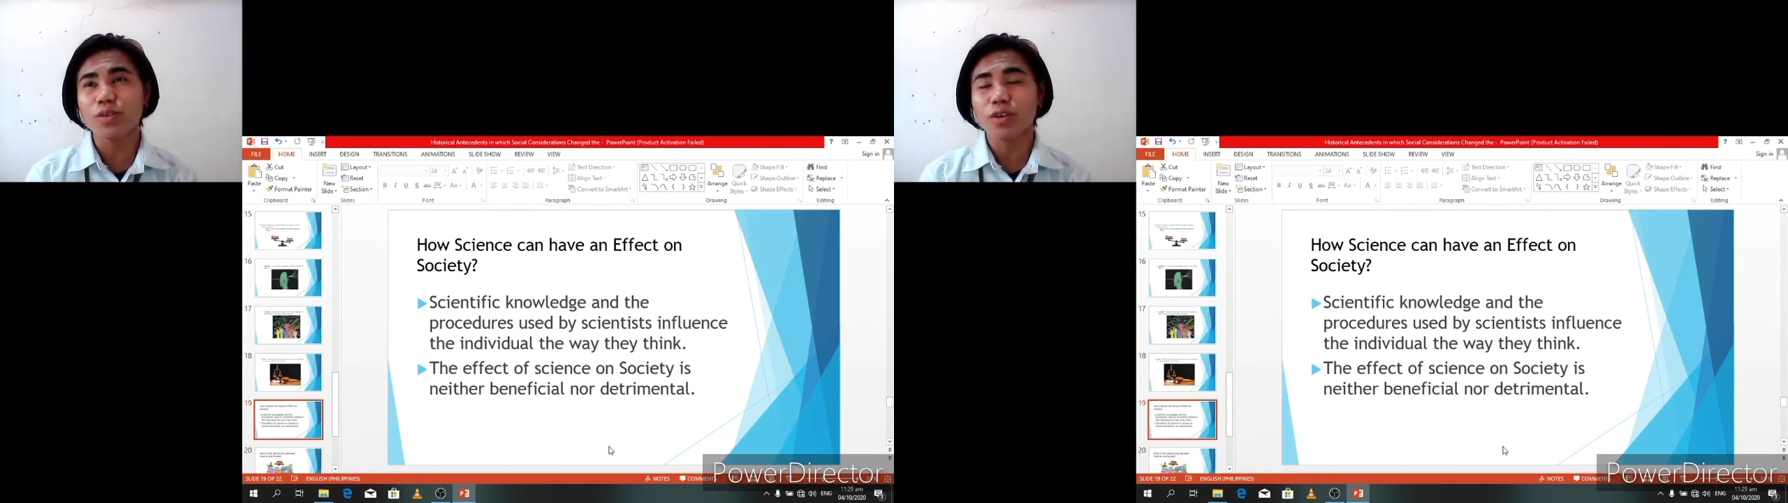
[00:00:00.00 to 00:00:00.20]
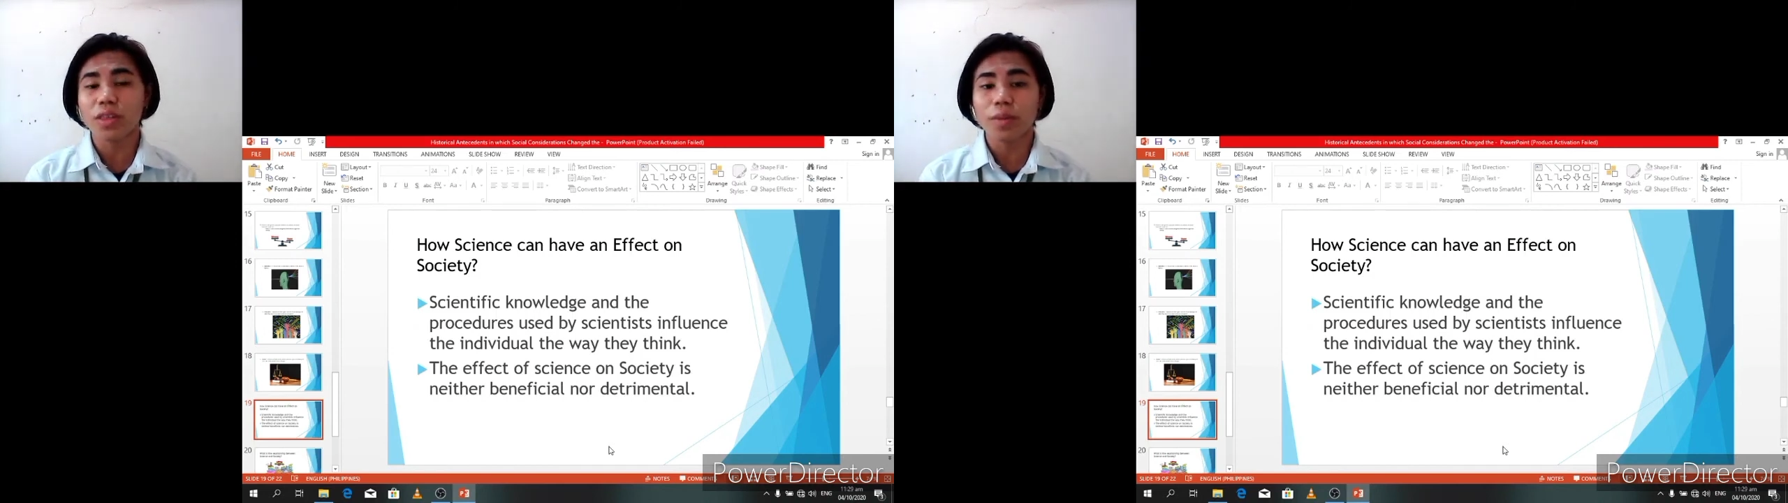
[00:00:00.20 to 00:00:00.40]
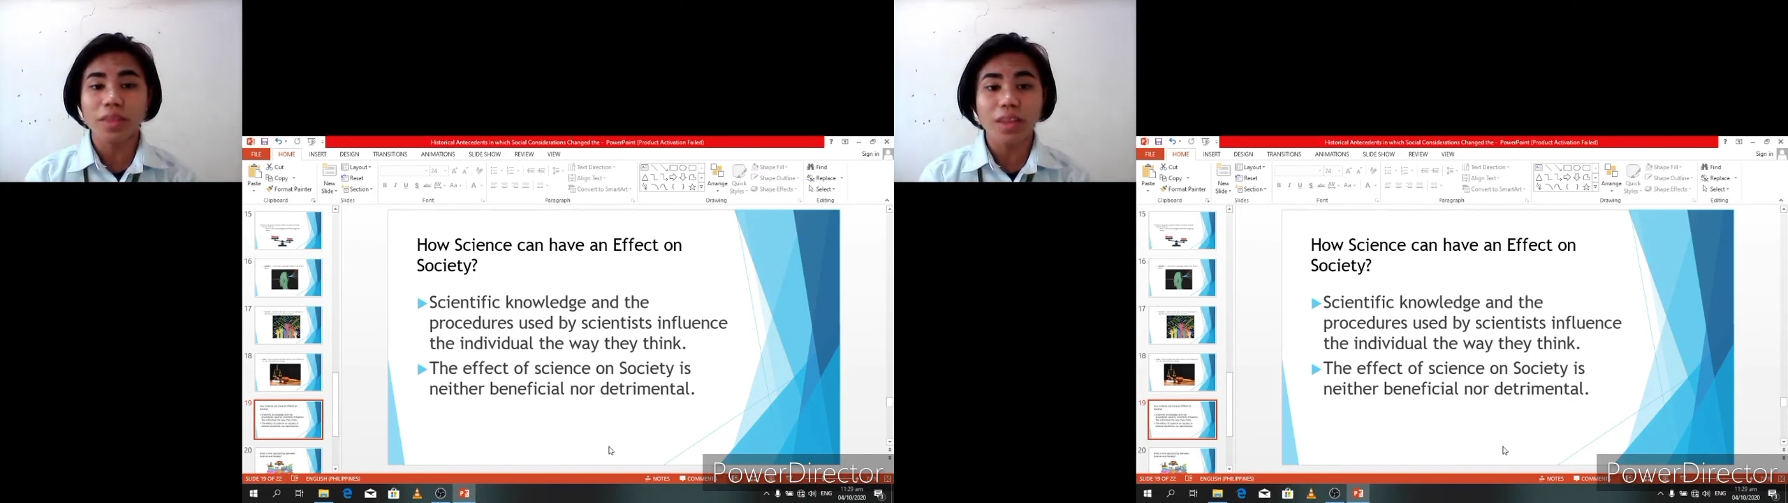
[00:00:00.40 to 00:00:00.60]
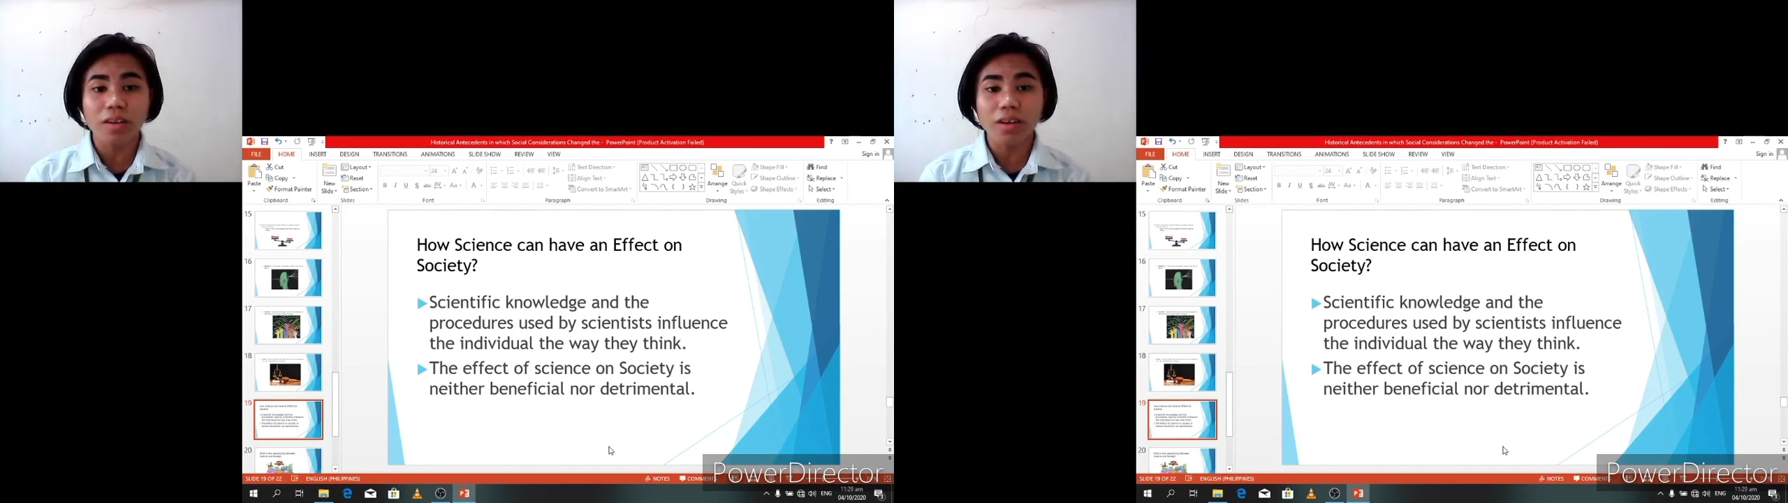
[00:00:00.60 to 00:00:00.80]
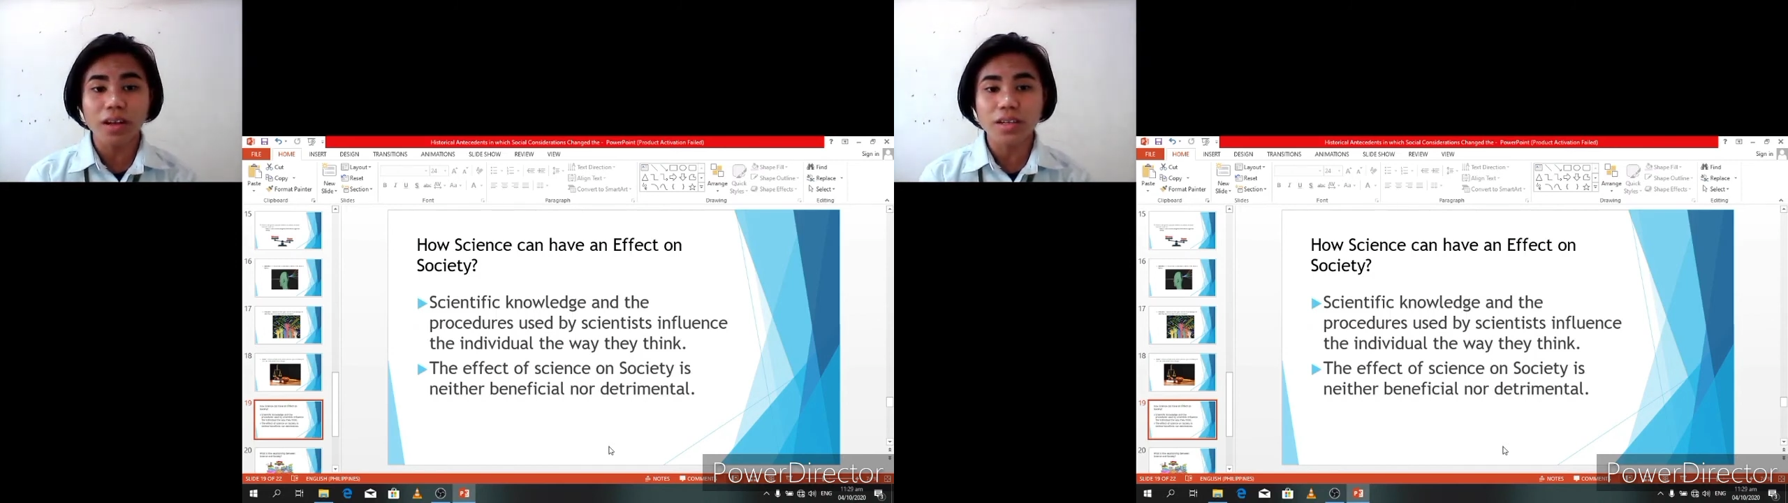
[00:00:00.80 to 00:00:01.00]
or the
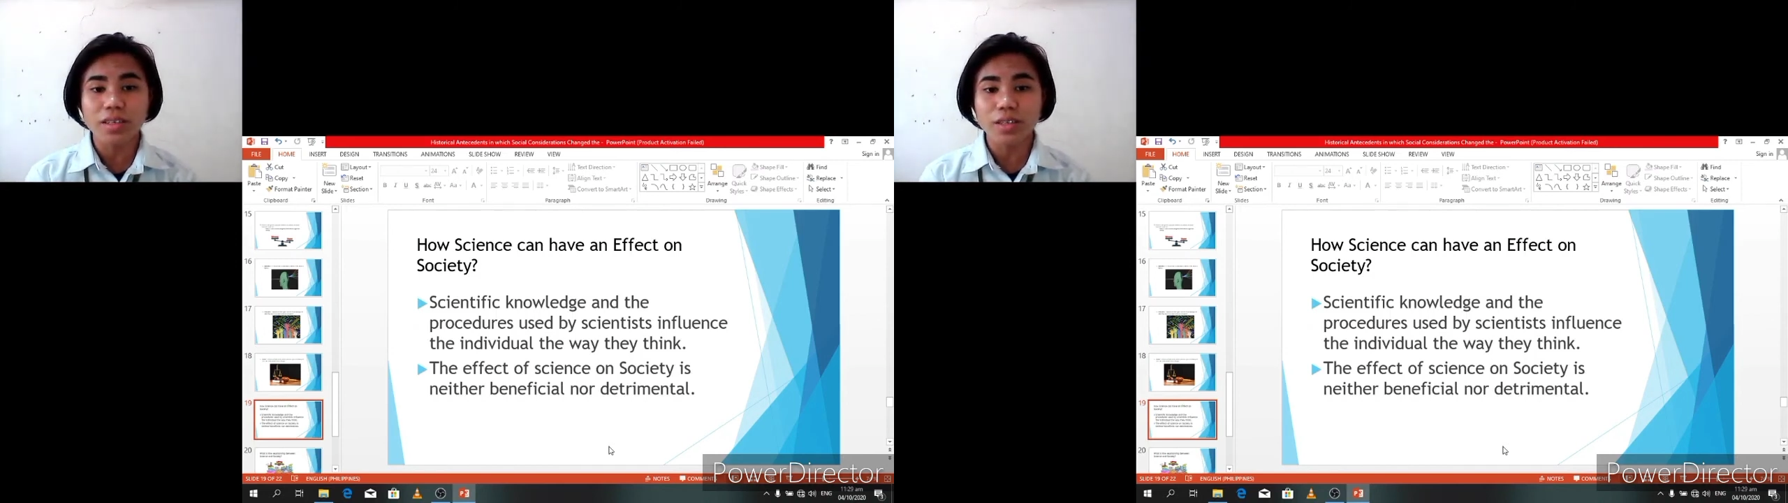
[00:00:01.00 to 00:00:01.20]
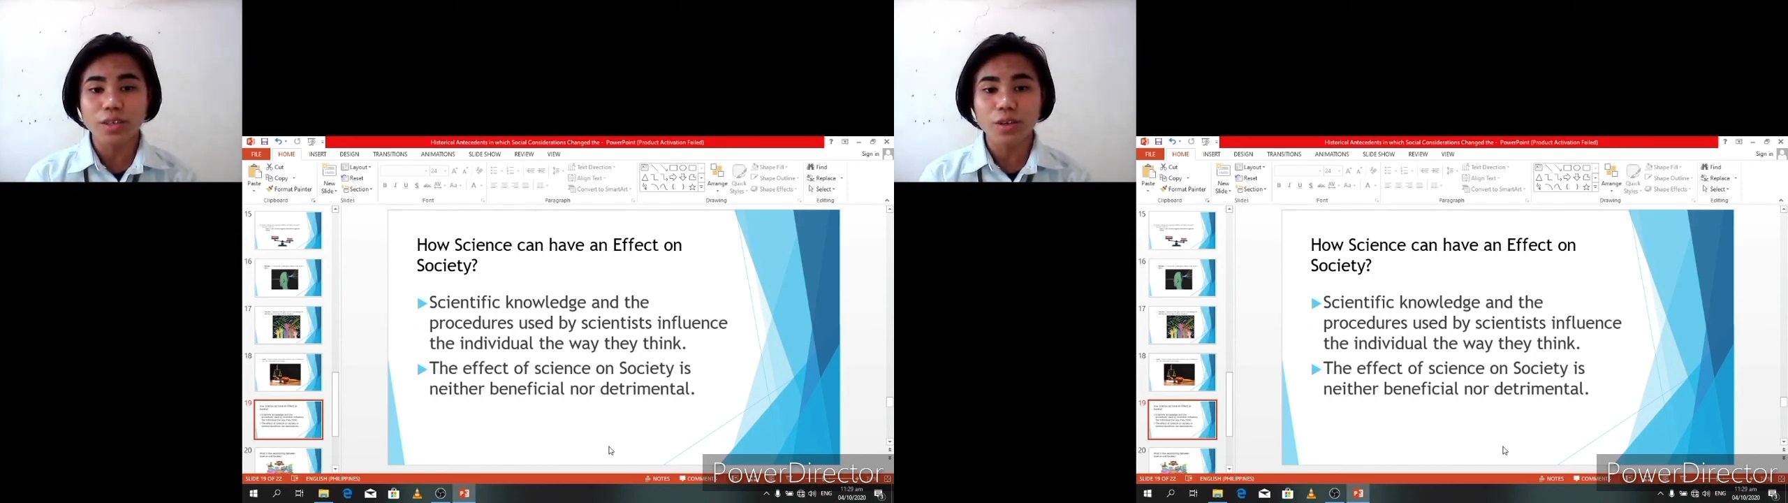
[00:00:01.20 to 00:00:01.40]
materials